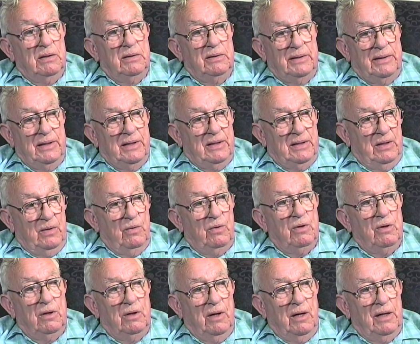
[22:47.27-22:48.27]
yeah, there were
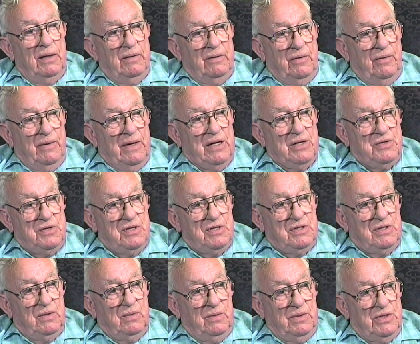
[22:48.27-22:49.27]
a lot of crashes
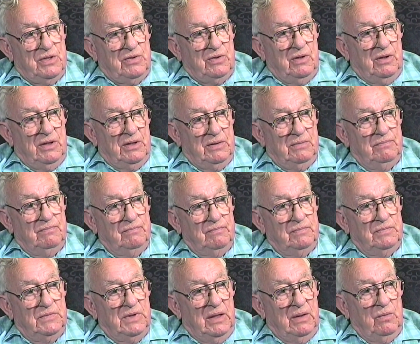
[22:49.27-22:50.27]
that we saw
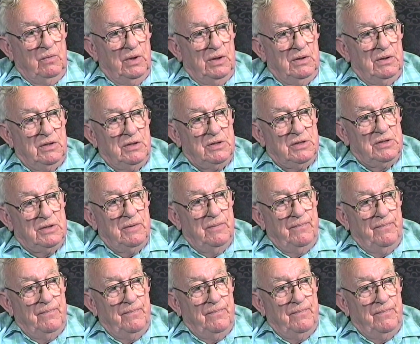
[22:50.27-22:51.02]
and witnessed.